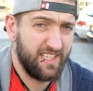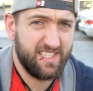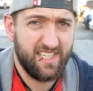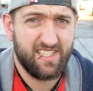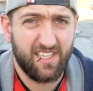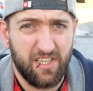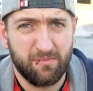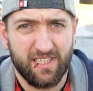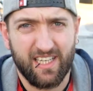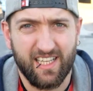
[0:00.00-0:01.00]
This is gonna
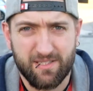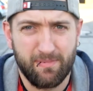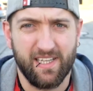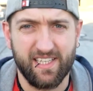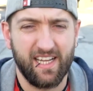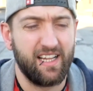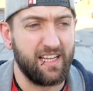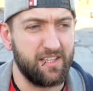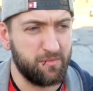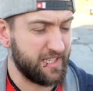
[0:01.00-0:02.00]
be the last bit of
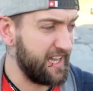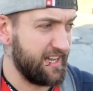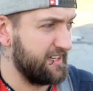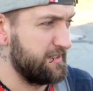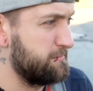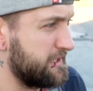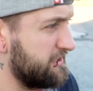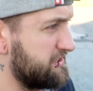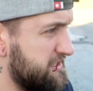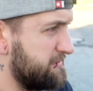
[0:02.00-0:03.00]
daylight that we get,
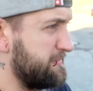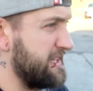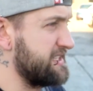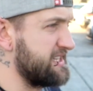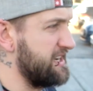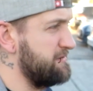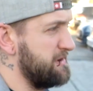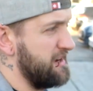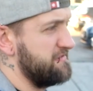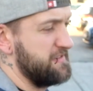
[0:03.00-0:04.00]
because by the time
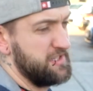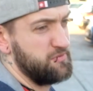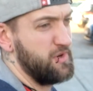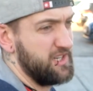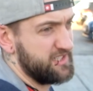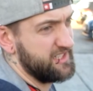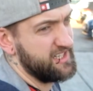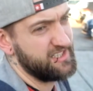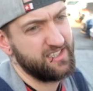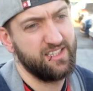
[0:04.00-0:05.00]
I finish work
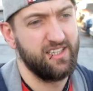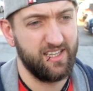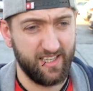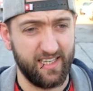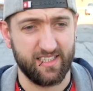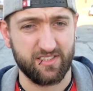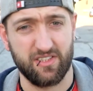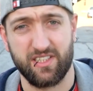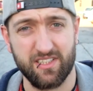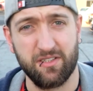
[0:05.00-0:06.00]
tonight at eight
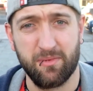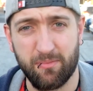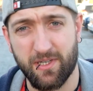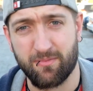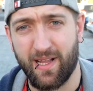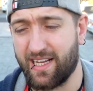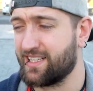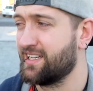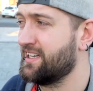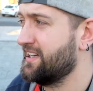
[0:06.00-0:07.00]
o'clock it's gonna be pitch black.
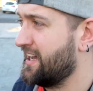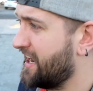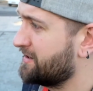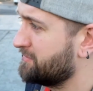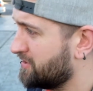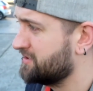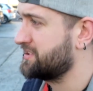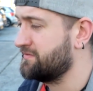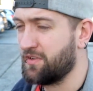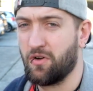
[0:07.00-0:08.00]
I am not
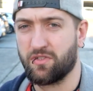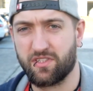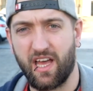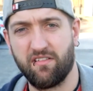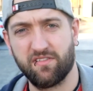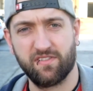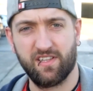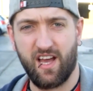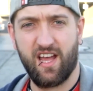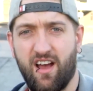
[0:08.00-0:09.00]
looking forward to everything
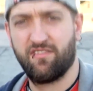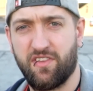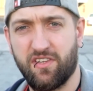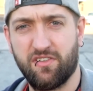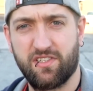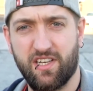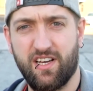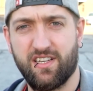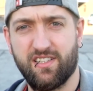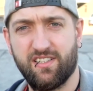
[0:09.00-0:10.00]
that I have to do
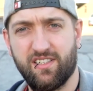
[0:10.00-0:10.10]
tonight.